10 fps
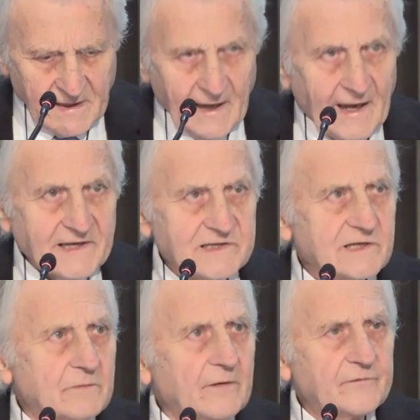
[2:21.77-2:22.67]
As
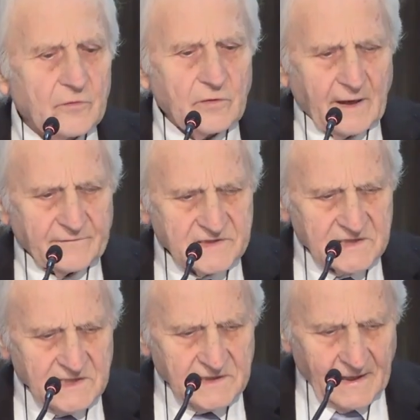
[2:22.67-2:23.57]
some of you have
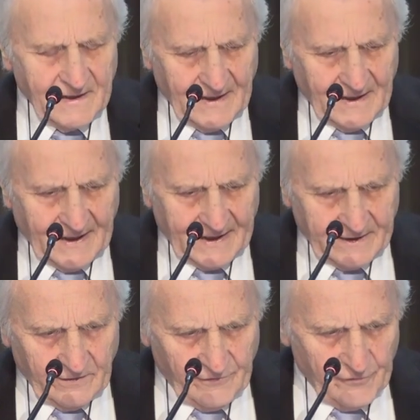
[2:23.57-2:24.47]
seen, I
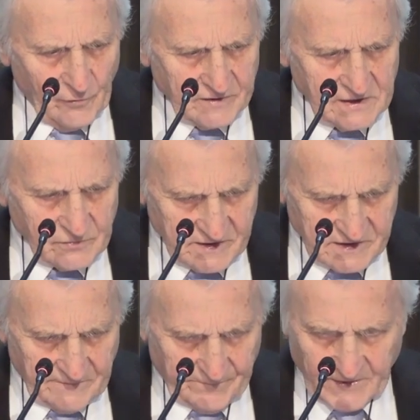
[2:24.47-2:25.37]
thought it was
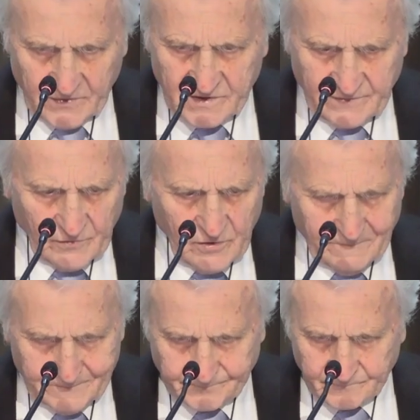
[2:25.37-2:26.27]
useful
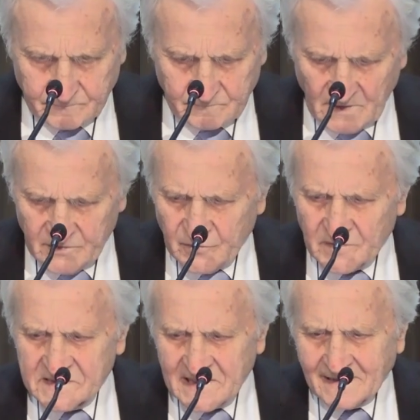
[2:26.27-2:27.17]
to
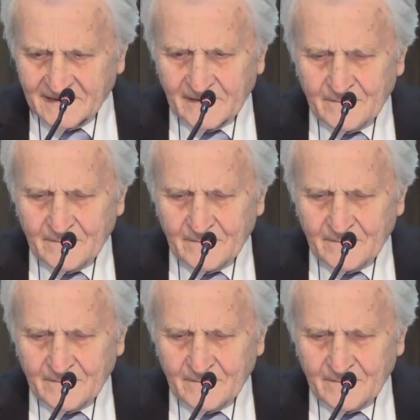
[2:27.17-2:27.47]
send